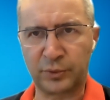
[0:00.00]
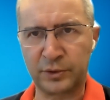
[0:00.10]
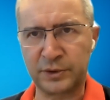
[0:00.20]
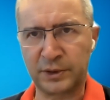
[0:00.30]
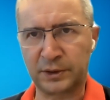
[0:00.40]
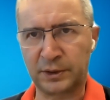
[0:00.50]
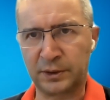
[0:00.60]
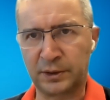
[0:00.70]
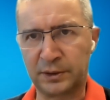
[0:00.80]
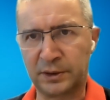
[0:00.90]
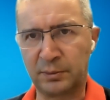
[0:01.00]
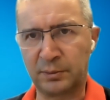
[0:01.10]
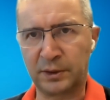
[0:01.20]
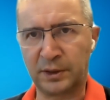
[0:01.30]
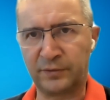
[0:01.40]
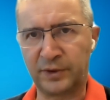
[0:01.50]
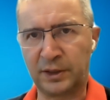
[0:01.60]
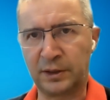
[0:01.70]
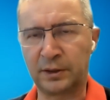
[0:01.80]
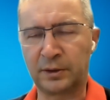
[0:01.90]
project and the team and
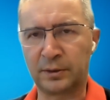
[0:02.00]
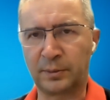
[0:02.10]
everything